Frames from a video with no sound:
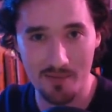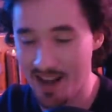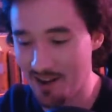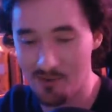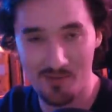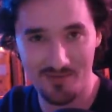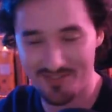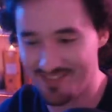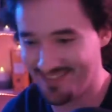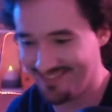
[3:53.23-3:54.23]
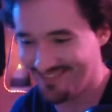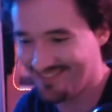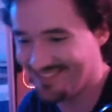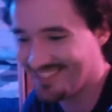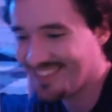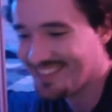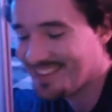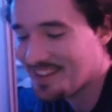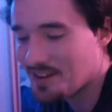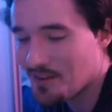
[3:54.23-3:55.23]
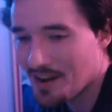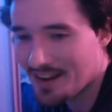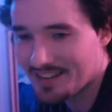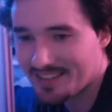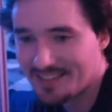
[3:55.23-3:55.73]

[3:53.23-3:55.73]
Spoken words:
now? All right.